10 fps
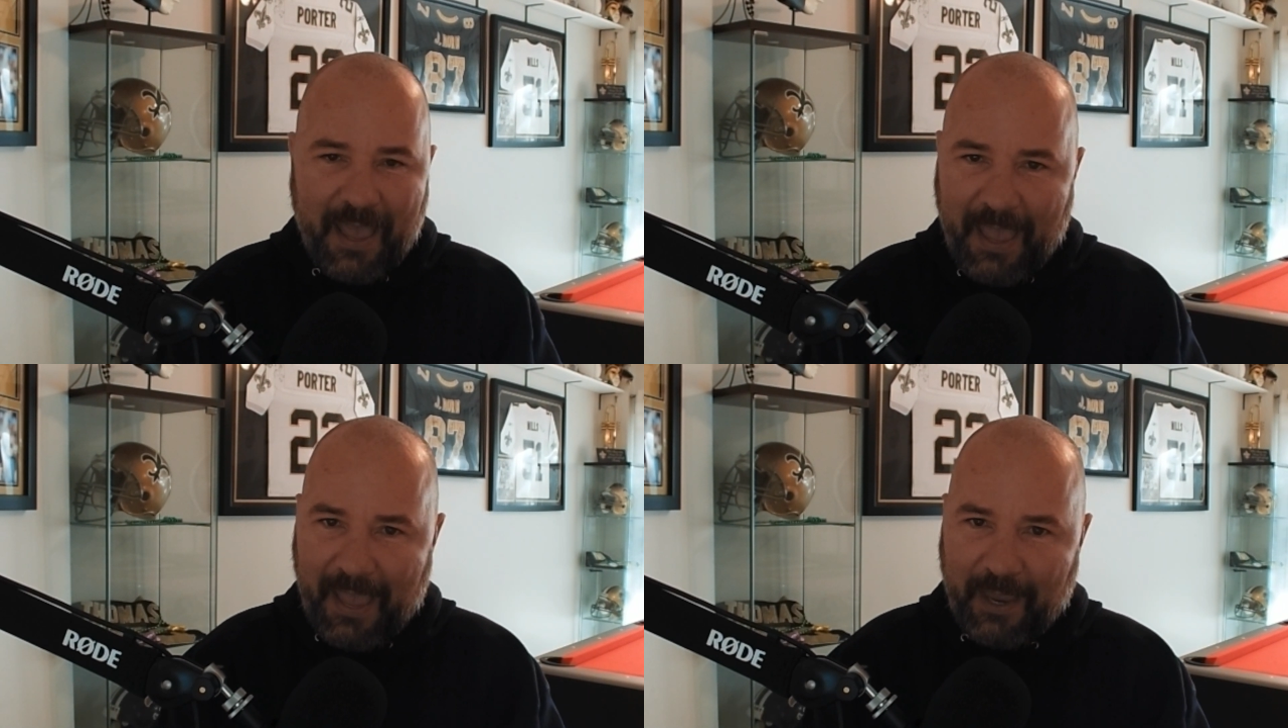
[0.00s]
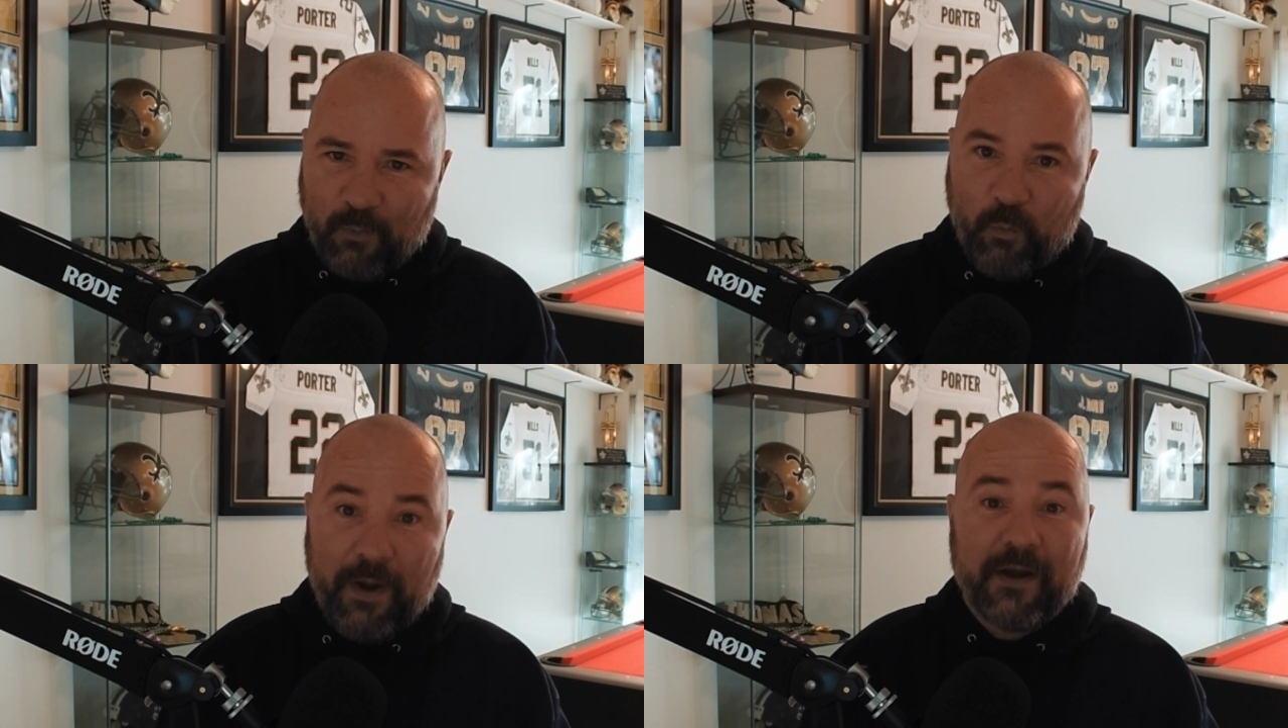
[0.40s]

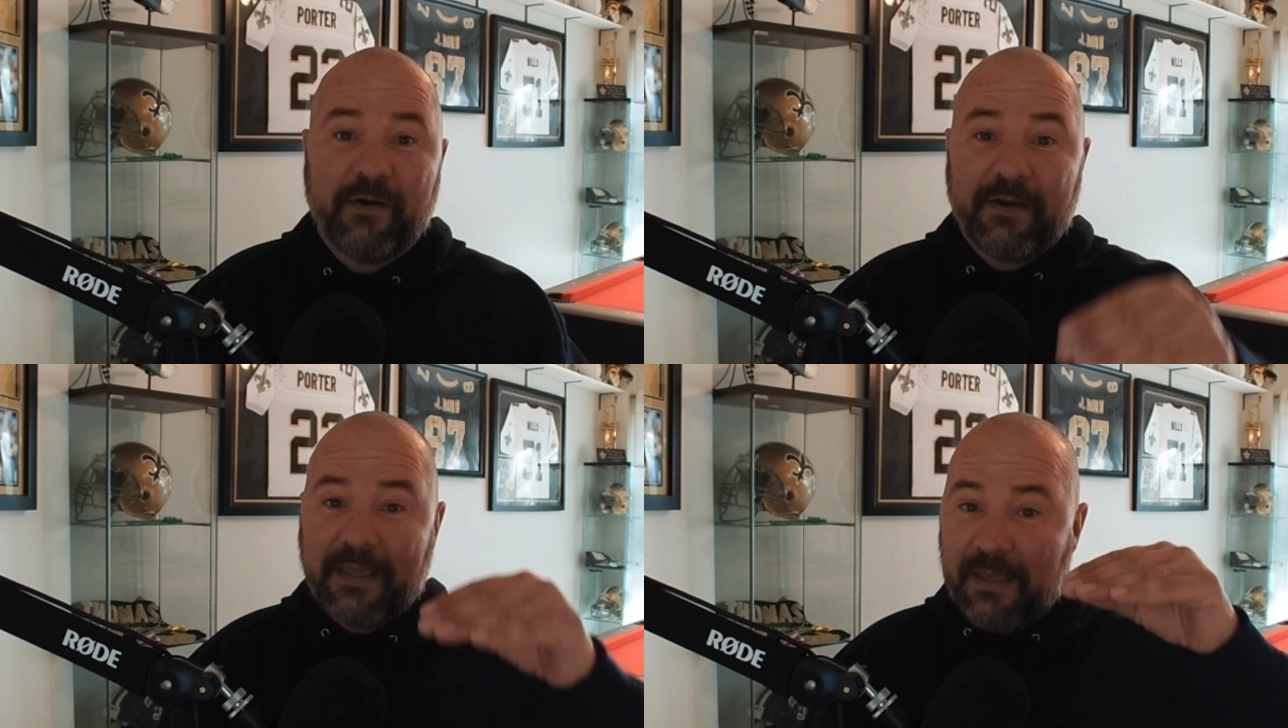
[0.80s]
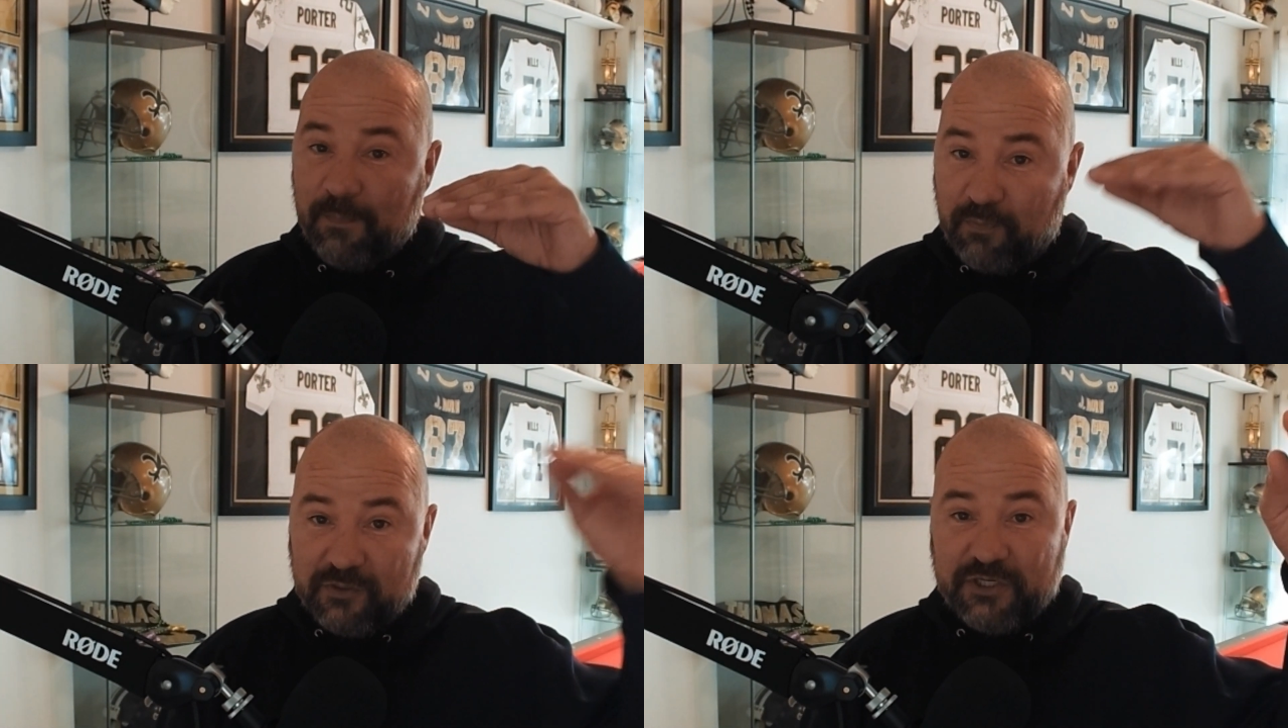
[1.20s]
and where he
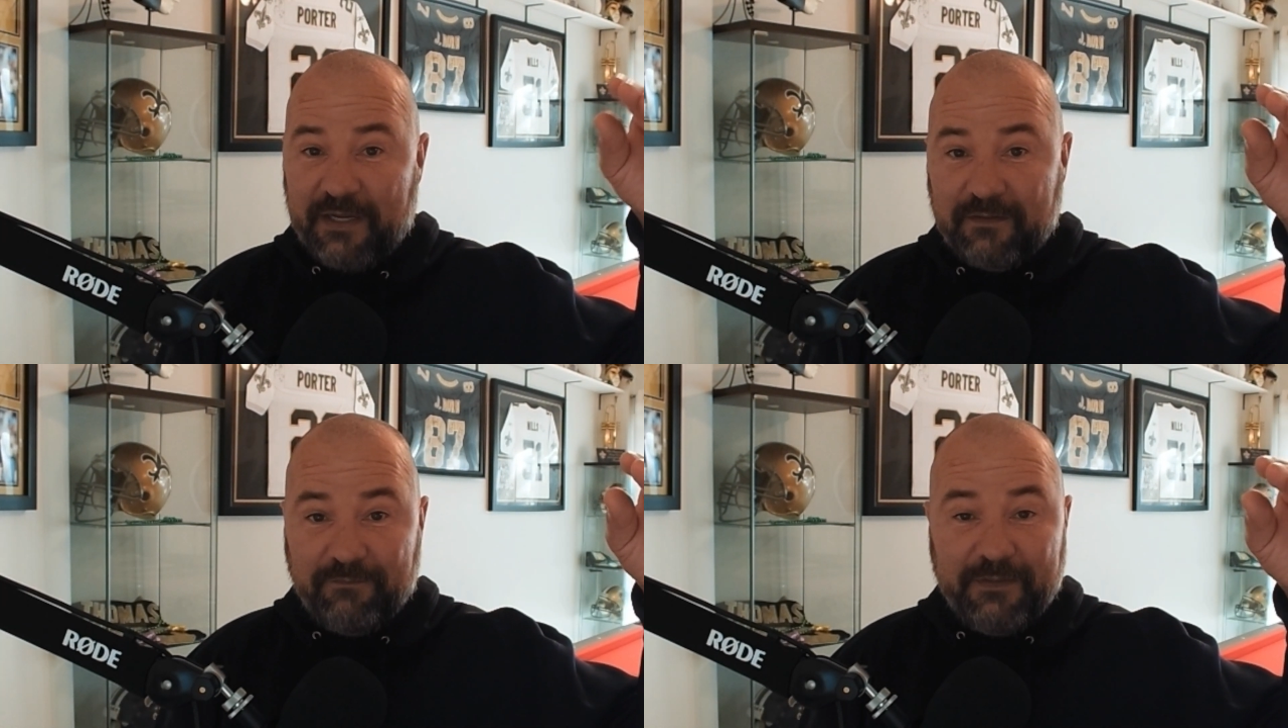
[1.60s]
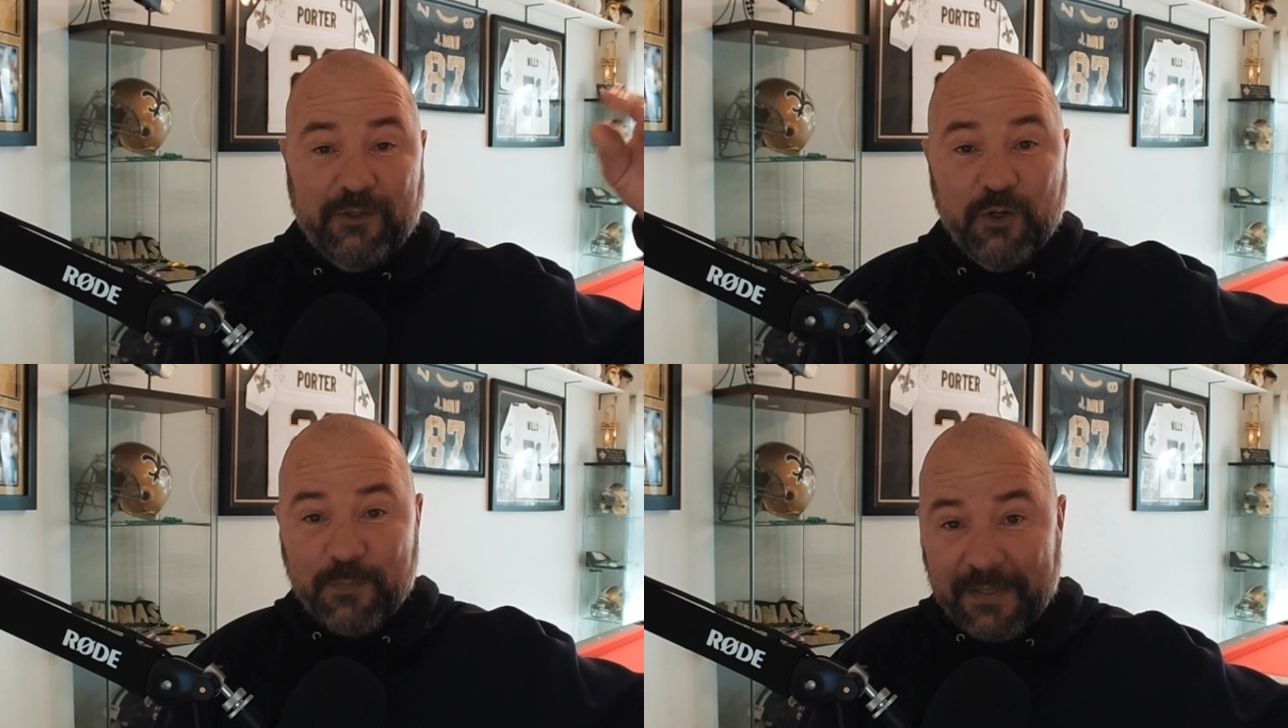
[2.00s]
projectively
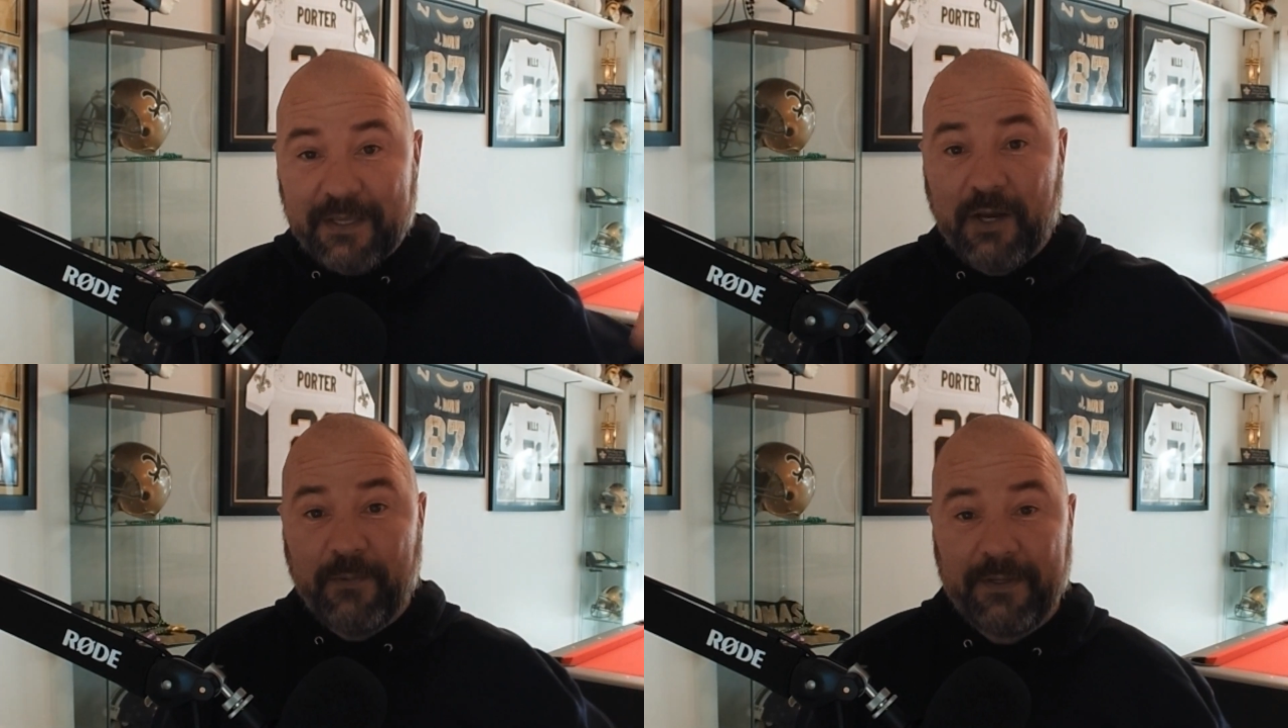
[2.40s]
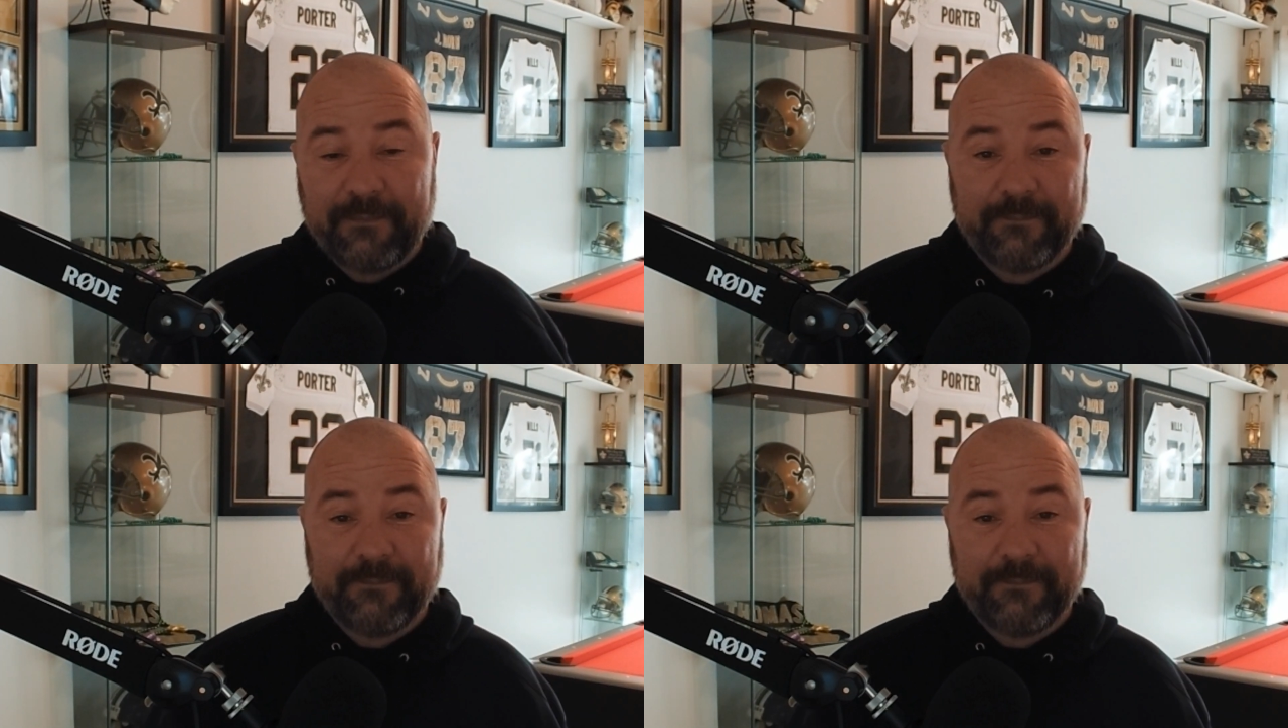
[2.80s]
could be going.